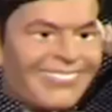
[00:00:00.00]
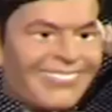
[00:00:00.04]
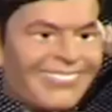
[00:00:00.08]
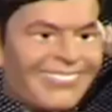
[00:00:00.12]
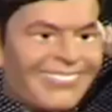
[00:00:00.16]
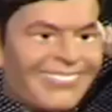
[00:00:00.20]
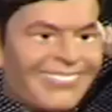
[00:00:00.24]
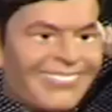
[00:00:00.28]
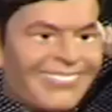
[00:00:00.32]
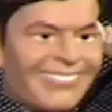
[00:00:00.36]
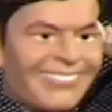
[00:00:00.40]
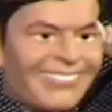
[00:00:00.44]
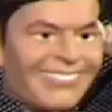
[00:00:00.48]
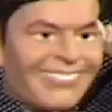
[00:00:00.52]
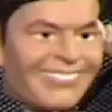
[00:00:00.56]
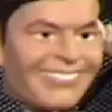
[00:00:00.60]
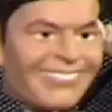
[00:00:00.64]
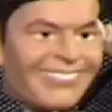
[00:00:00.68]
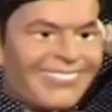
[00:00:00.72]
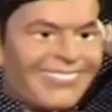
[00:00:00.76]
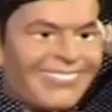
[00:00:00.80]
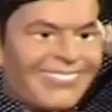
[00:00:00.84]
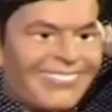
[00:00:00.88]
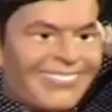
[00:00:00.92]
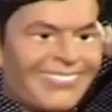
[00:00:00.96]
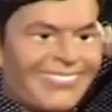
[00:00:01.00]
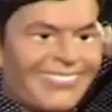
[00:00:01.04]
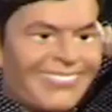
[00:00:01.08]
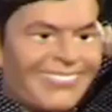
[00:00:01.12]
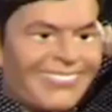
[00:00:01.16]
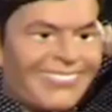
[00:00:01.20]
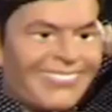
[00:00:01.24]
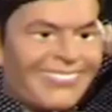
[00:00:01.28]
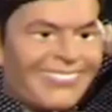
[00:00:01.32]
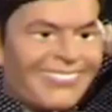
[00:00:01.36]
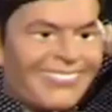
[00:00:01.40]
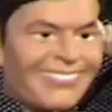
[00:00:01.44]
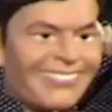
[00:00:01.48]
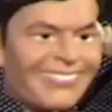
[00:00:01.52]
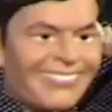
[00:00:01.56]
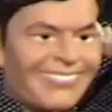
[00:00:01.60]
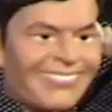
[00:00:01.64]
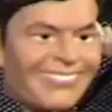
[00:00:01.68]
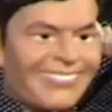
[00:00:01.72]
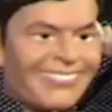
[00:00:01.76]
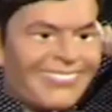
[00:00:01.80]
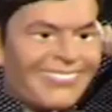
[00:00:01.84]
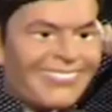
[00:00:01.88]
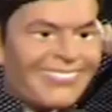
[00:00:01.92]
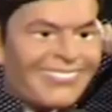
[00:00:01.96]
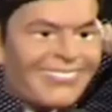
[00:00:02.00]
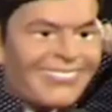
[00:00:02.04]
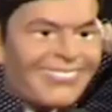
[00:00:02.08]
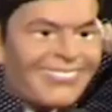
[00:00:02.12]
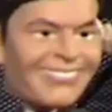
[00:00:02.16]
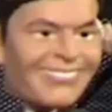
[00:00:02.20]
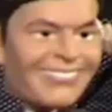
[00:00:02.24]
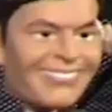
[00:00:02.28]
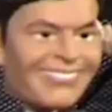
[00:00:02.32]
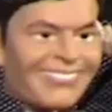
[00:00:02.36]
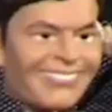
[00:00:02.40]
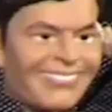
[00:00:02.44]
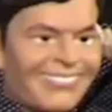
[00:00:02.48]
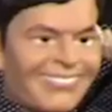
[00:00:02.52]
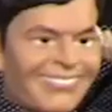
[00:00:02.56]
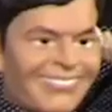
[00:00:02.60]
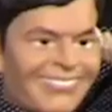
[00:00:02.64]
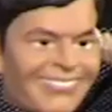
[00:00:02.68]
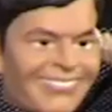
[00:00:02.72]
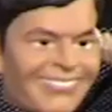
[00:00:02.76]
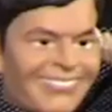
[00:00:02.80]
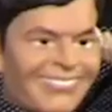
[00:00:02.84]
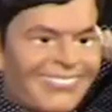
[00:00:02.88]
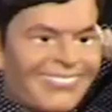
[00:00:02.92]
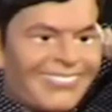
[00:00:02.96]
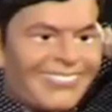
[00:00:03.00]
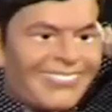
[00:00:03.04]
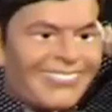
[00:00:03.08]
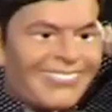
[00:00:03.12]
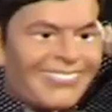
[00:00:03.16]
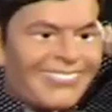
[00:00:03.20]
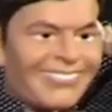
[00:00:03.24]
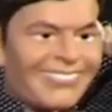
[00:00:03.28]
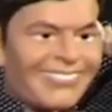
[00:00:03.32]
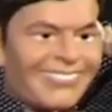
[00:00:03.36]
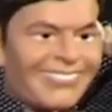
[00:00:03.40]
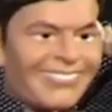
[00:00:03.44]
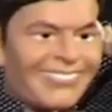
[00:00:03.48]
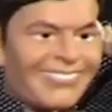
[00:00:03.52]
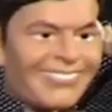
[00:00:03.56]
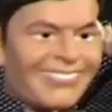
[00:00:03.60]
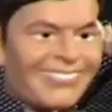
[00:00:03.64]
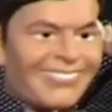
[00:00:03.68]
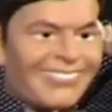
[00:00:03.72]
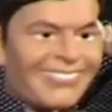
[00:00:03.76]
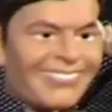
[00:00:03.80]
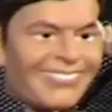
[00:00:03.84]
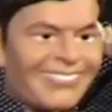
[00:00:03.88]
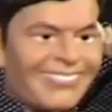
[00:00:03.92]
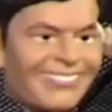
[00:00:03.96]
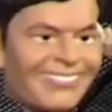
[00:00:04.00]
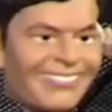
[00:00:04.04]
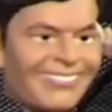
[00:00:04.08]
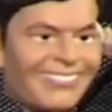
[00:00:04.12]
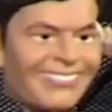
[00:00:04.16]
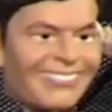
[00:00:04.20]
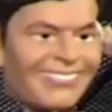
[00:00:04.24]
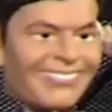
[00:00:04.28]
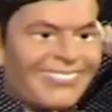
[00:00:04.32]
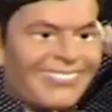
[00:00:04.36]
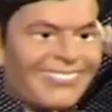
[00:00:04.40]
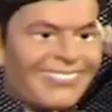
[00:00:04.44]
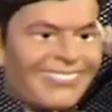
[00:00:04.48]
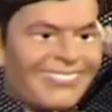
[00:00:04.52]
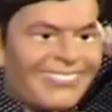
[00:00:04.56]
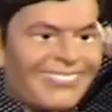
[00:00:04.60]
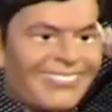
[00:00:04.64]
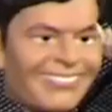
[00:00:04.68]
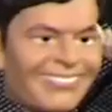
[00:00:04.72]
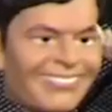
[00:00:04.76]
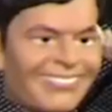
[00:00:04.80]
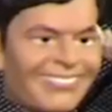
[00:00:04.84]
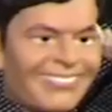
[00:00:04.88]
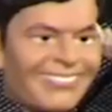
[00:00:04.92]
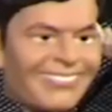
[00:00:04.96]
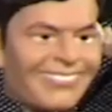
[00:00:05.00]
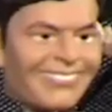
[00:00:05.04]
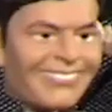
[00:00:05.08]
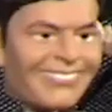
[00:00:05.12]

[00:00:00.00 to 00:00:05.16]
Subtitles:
The person shown says nothing.